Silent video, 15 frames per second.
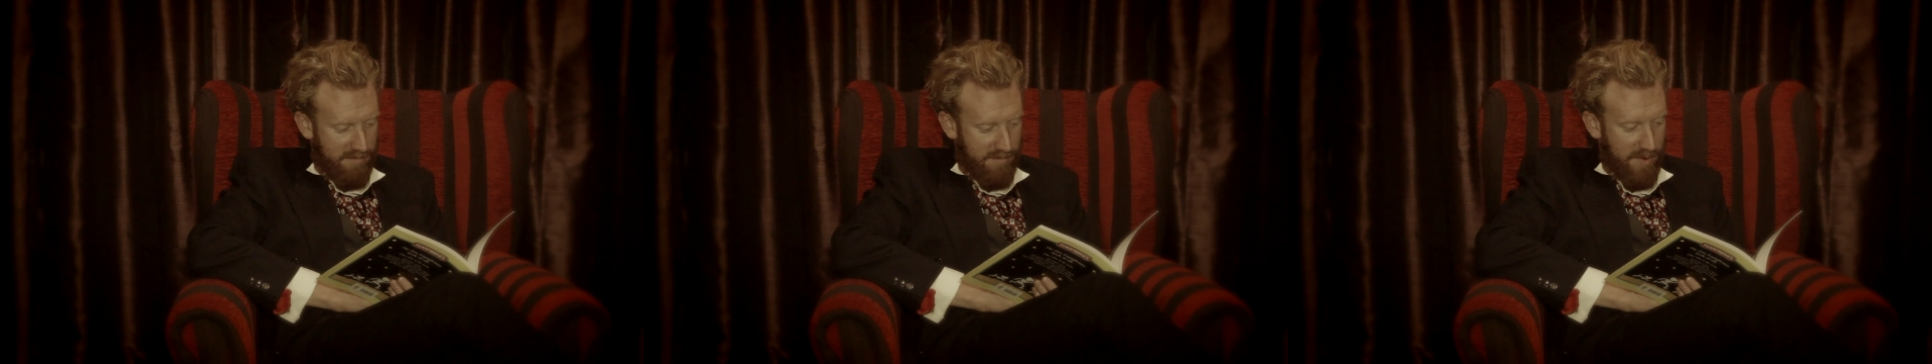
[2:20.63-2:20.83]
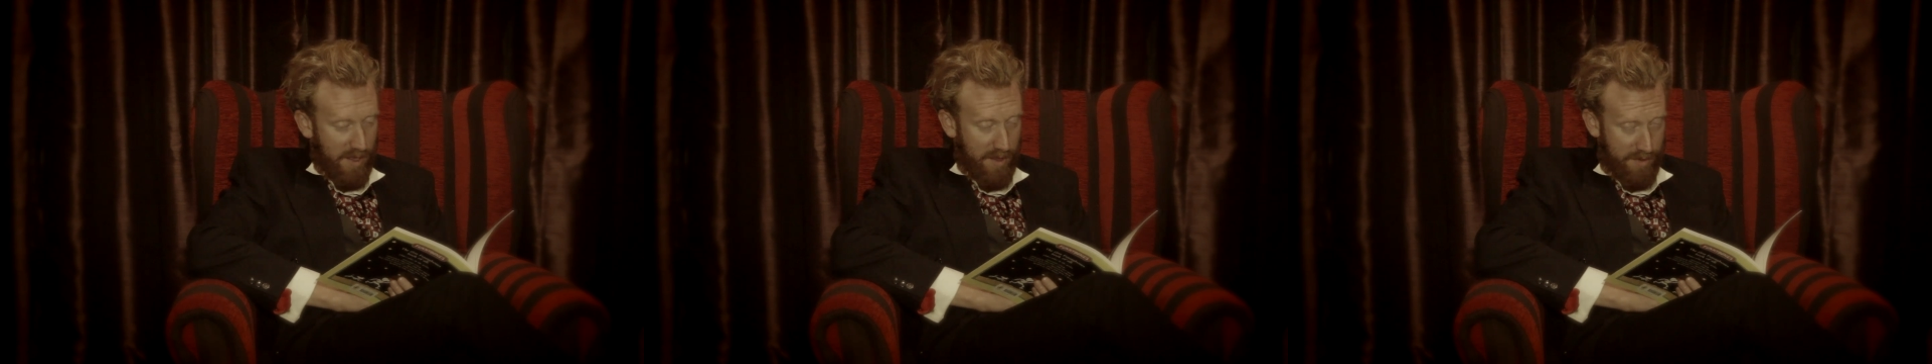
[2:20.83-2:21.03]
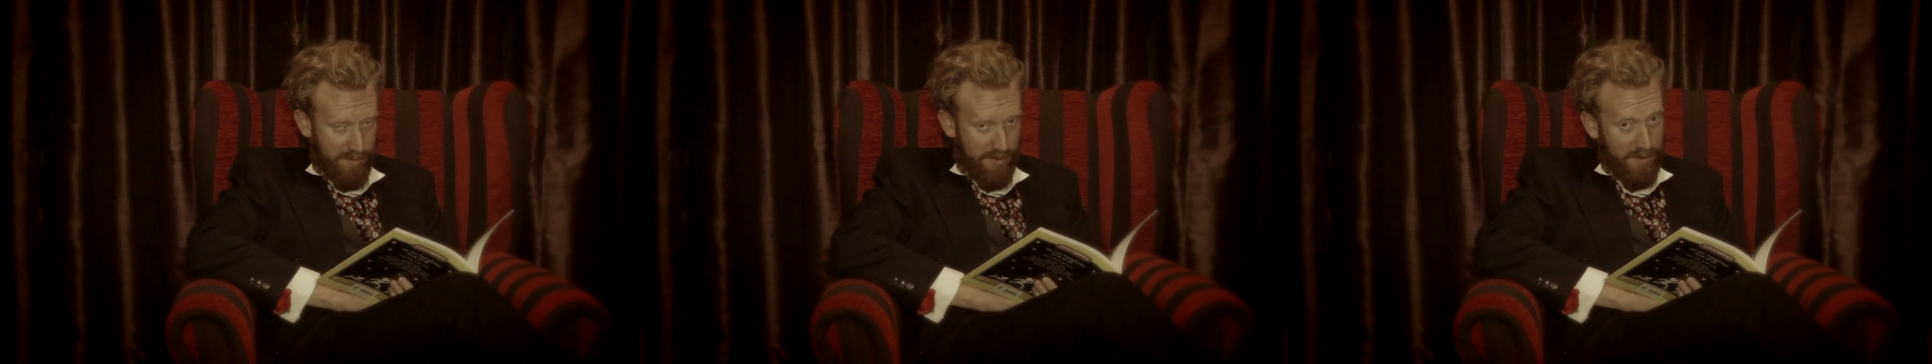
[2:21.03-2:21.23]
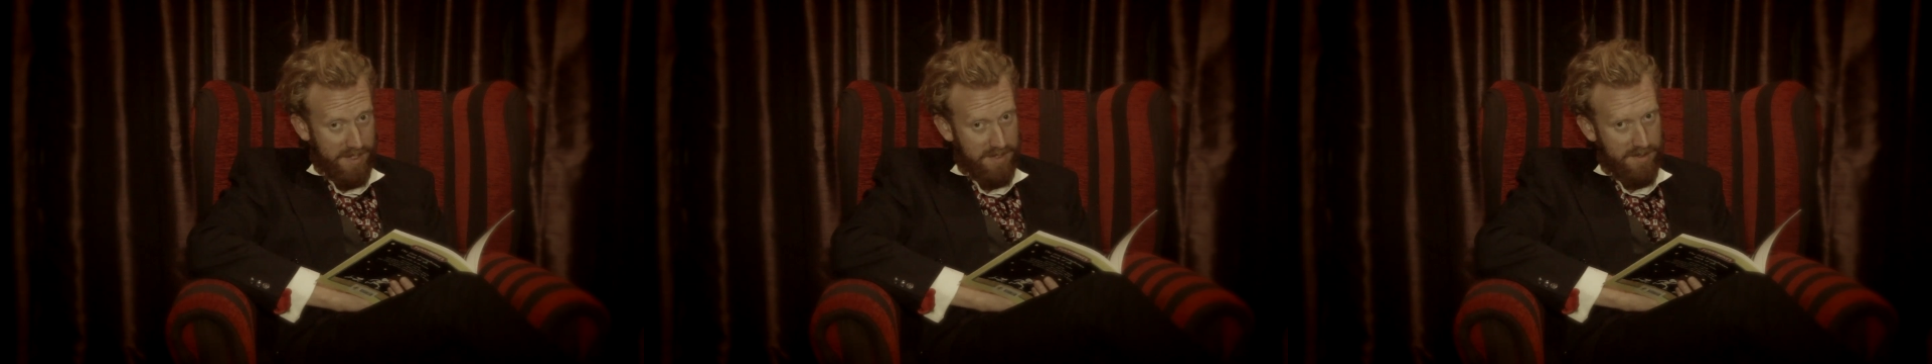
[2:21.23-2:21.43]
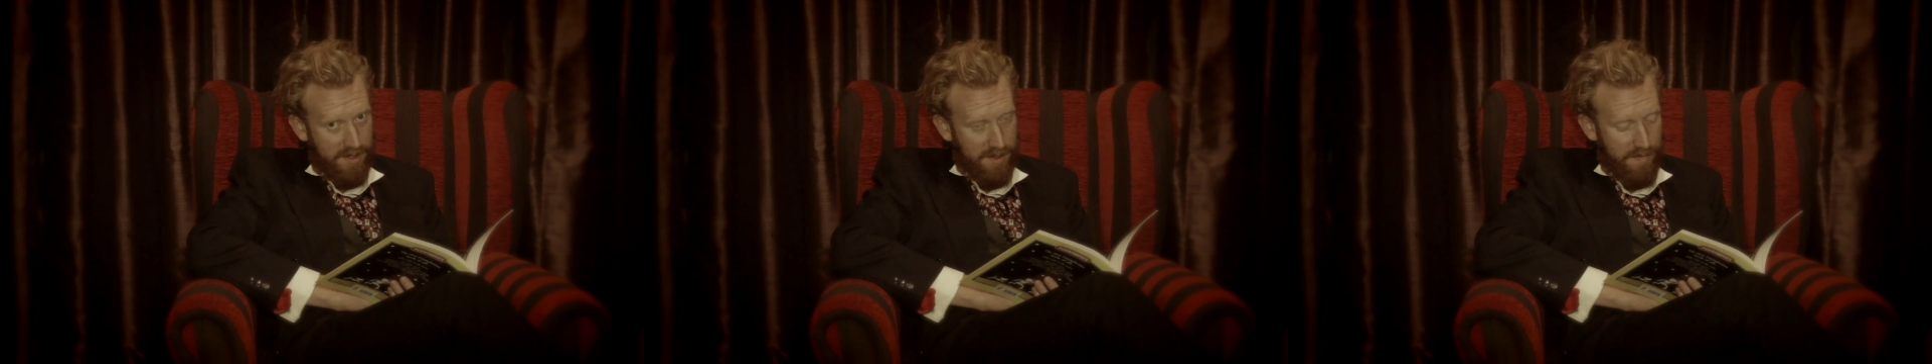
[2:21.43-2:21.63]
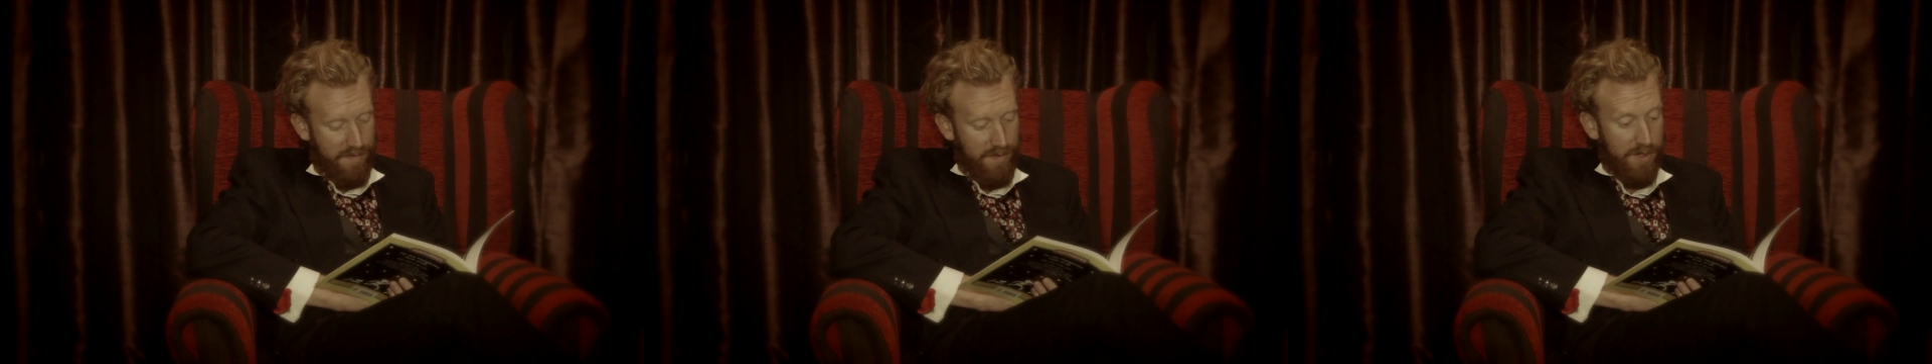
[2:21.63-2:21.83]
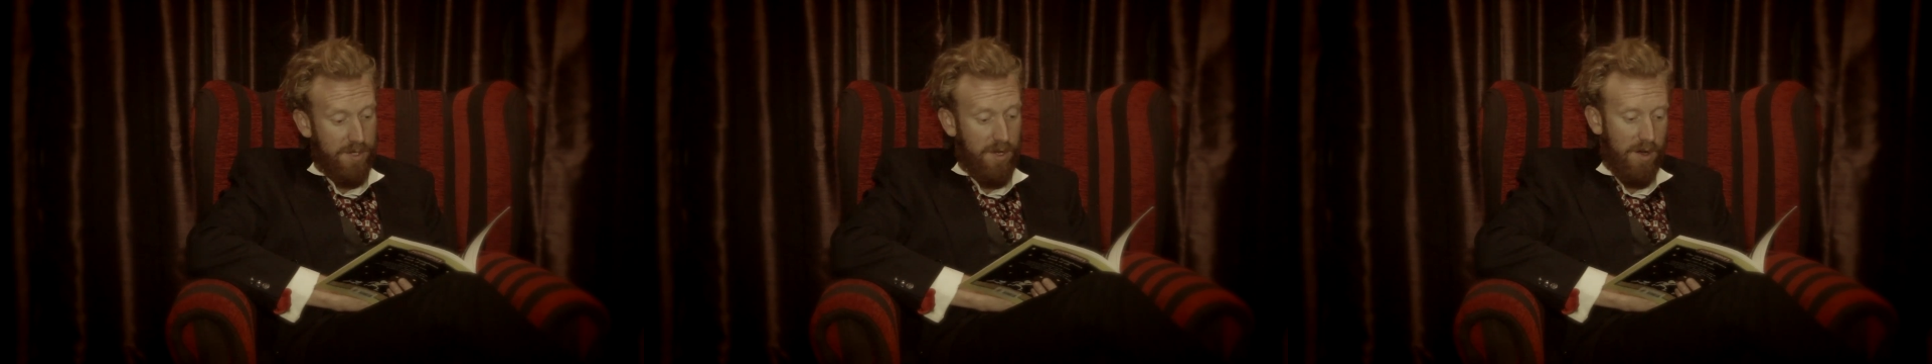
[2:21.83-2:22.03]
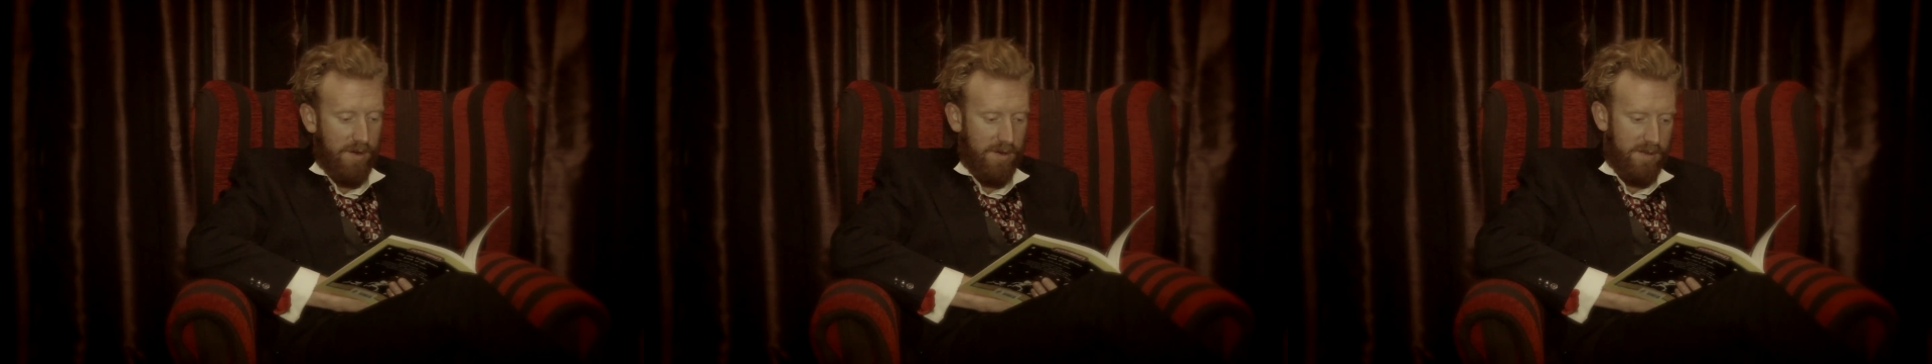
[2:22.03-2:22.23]
They threw a stick for the
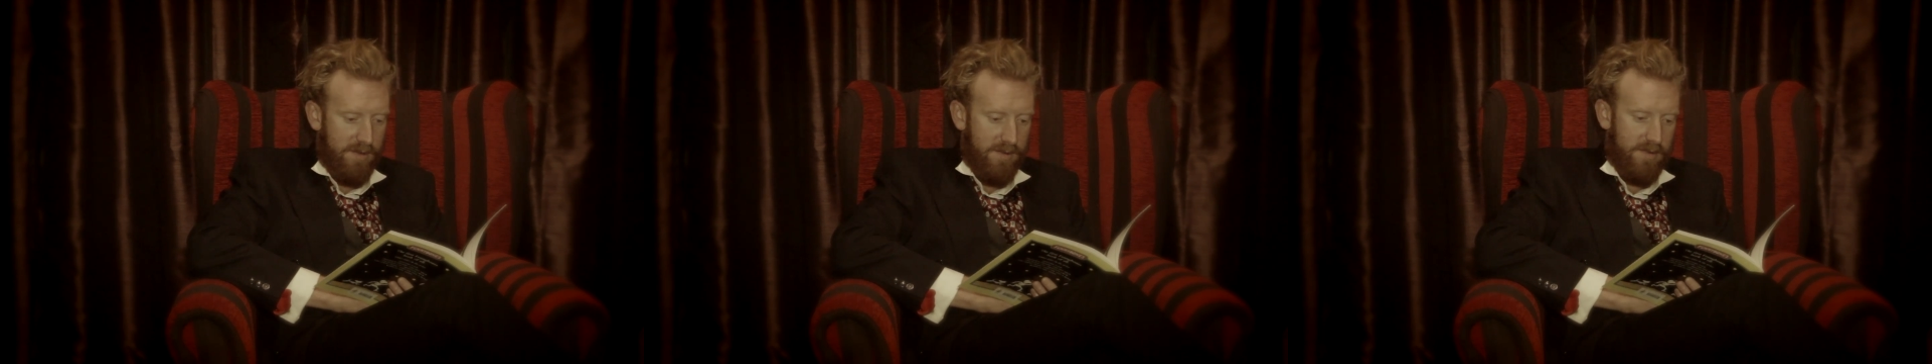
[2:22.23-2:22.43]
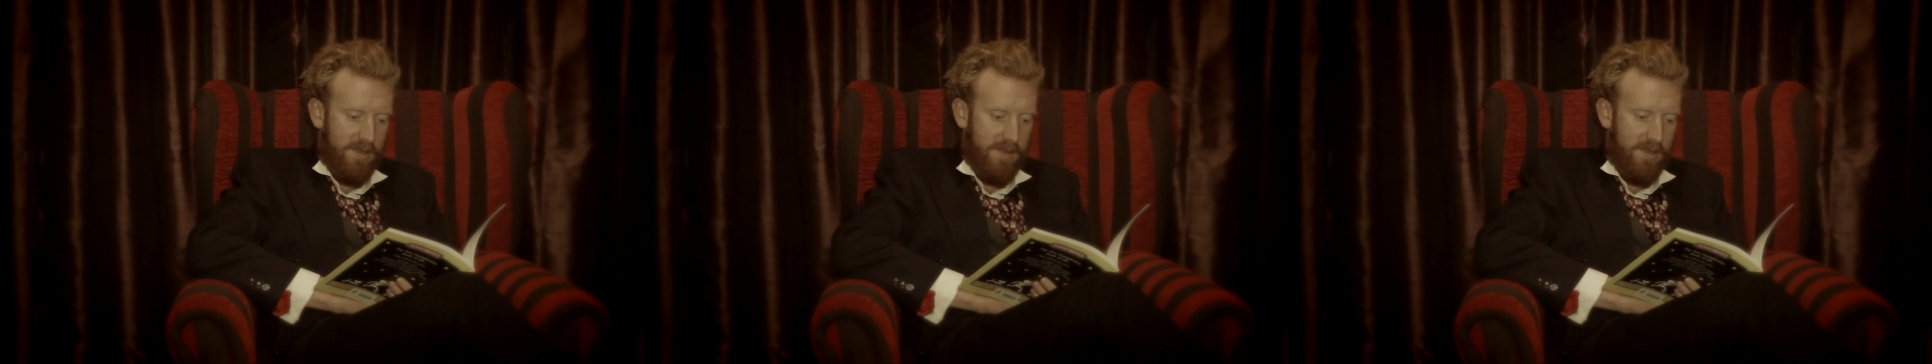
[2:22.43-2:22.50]
dog.